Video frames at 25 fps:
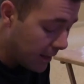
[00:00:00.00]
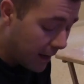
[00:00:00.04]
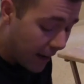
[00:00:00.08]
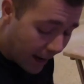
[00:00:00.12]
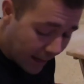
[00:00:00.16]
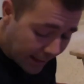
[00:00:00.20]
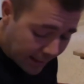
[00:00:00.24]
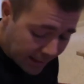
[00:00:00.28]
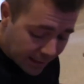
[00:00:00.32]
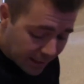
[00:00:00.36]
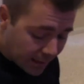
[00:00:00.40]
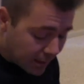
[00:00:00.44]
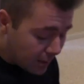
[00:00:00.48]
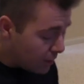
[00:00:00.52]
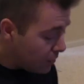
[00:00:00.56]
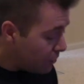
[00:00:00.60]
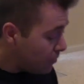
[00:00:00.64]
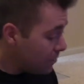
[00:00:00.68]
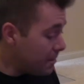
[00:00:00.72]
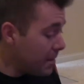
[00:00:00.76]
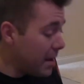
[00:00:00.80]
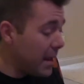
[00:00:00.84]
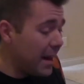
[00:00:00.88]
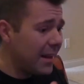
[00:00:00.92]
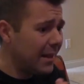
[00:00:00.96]

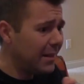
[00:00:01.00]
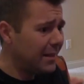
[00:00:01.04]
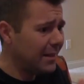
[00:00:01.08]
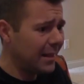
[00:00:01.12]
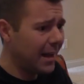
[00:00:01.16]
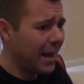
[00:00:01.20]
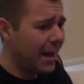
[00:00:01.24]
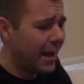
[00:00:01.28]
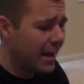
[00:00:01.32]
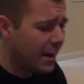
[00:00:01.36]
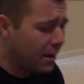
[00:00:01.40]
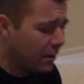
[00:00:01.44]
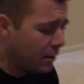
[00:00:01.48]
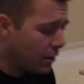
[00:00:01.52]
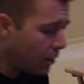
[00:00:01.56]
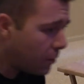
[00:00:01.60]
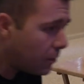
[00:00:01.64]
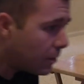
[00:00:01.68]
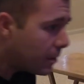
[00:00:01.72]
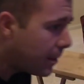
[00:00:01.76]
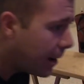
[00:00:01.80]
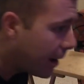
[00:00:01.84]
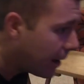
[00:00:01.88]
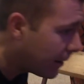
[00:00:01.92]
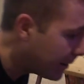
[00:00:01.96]
92 minutes? I don't
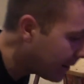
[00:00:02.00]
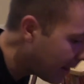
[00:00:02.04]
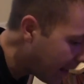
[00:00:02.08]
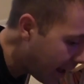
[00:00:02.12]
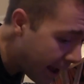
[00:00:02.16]
know about